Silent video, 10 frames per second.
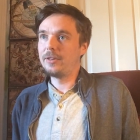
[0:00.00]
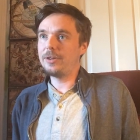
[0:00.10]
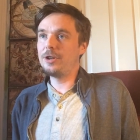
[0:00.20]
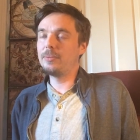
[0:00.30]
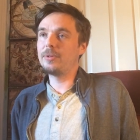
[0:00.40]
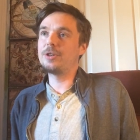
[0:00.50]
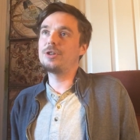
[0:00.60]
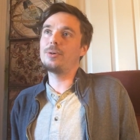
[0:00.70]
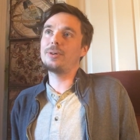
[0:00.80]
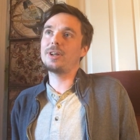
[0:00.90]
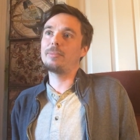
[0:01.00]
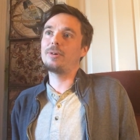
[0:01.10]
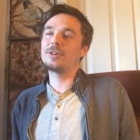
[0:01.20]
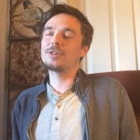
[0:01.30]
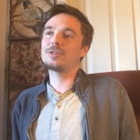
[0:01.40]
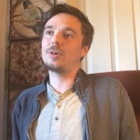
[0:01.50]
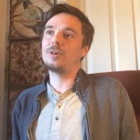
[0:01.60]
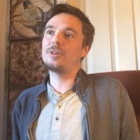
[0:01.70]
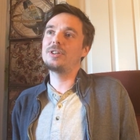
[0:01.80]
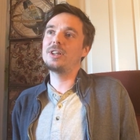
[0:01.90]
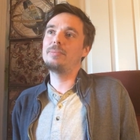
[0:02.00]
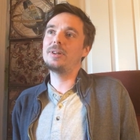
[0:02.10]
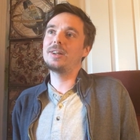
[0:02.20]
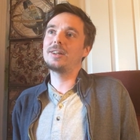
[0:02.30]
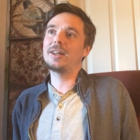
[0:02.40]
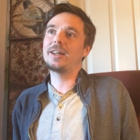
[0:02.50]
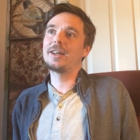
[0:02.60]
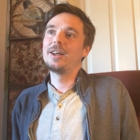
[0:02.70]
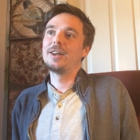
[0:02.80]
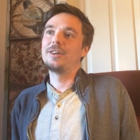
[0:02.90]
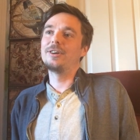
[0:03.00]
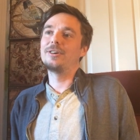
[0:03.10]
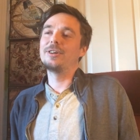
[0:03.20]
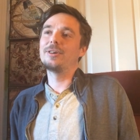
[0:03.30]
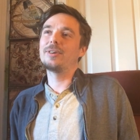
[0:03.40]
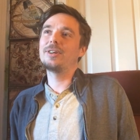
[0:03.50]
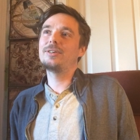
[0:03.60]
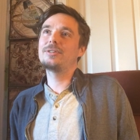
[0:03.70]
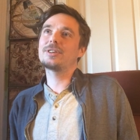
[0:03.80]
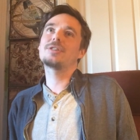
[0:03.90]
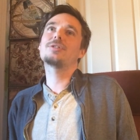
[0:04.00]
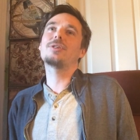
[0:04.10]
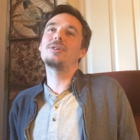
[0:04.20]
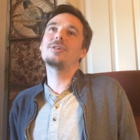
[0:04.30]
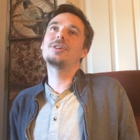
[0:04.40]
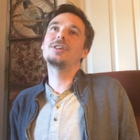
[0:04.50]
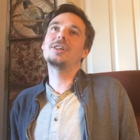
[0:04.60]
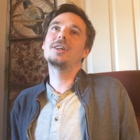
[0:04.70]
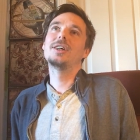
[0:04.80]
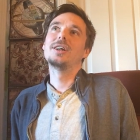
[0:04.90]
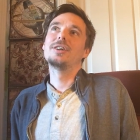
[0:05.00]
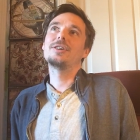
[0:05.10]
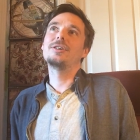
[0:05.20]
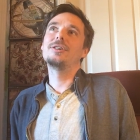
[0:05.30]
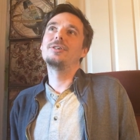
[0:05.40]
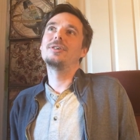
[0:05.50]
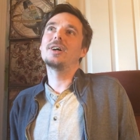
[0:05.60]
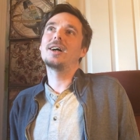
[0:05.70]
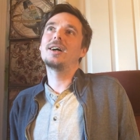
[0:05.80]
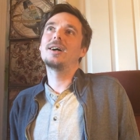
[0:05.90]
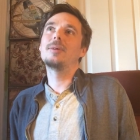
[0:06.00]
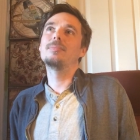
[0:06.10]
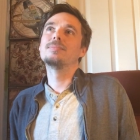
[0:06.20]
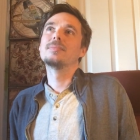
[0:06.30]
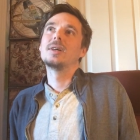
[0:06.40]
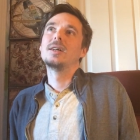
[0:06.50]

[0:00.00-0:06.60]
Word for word: The humor, the joking about astrology being like, you know, you don't want to use astrology to um,